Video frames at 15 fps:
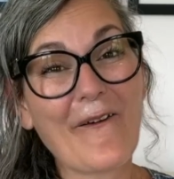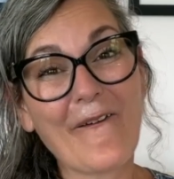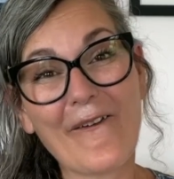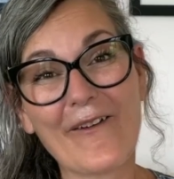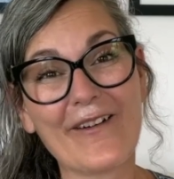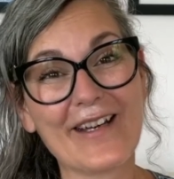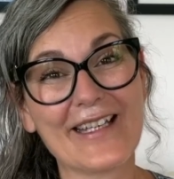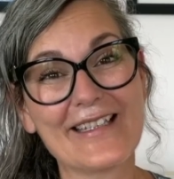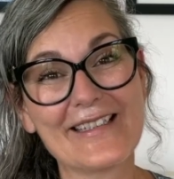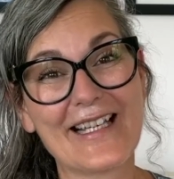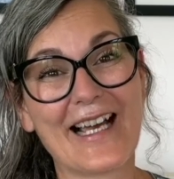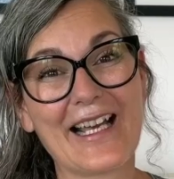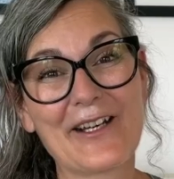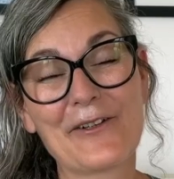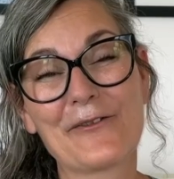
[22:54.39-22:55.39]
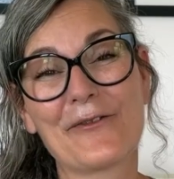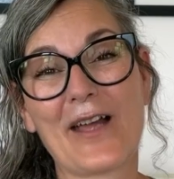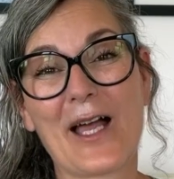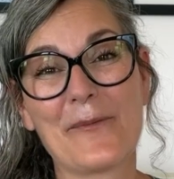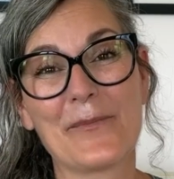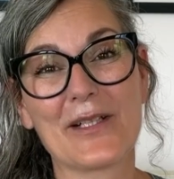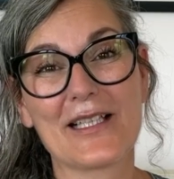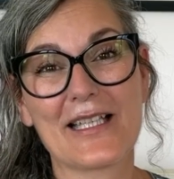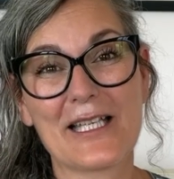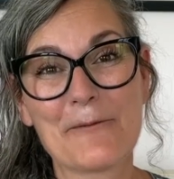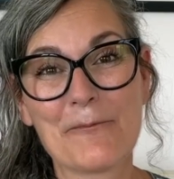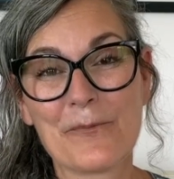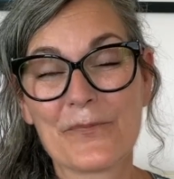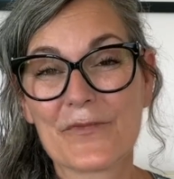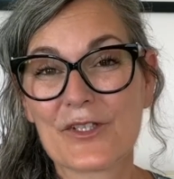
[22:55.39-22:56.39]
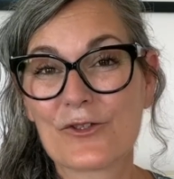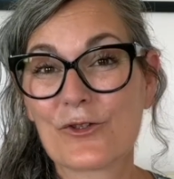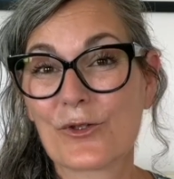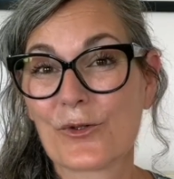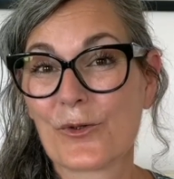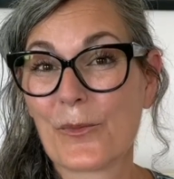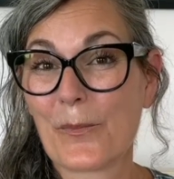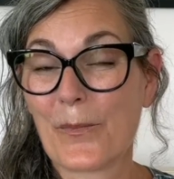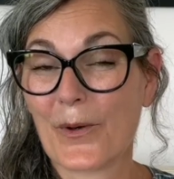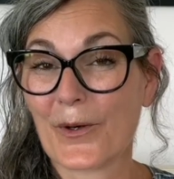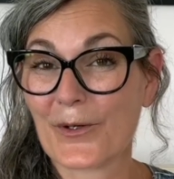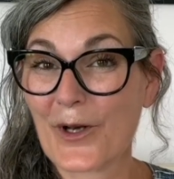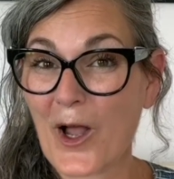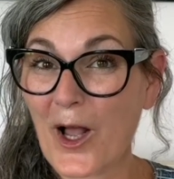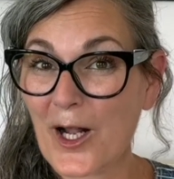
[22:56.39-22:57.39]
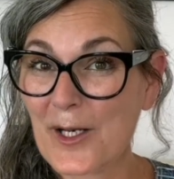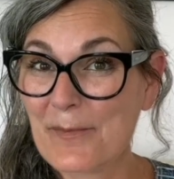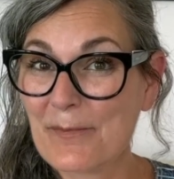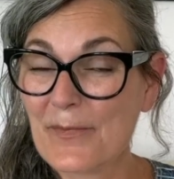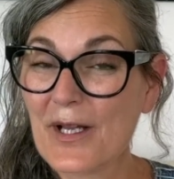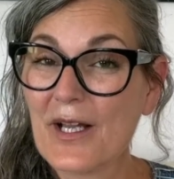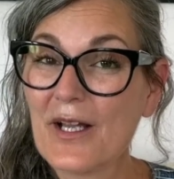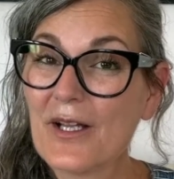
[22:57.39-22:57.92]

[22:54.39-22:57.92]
her entire family to Bornholm,